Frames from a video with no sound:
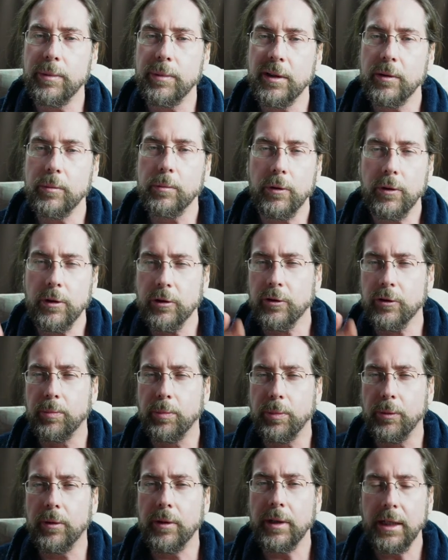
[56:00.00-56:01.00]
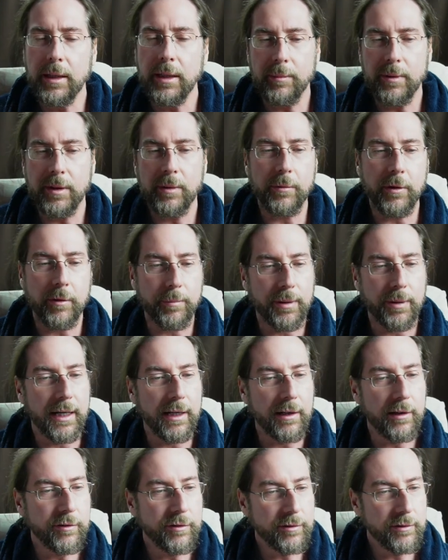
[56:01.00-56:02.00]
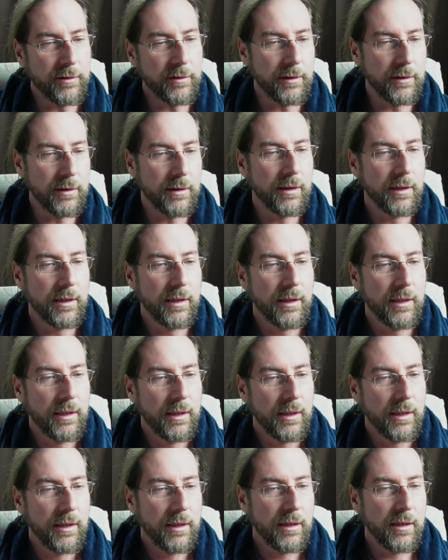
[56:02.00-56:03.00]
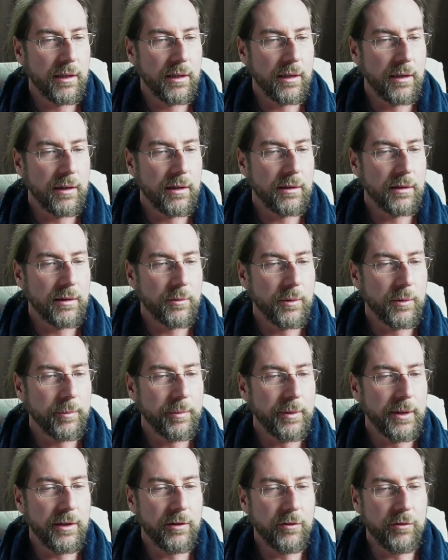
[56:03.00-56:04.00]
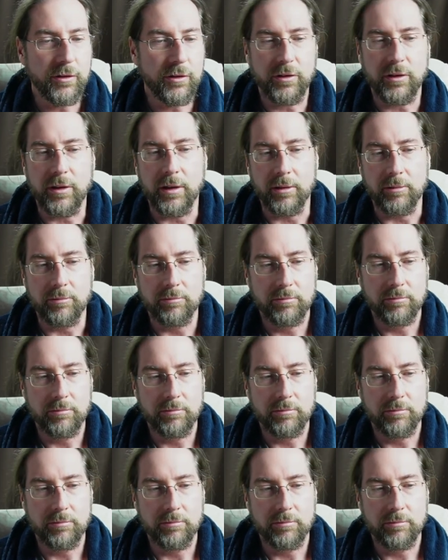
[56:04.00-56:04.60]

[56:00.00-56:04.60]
more sporty, a bit more powerful. Uh, will be interesting.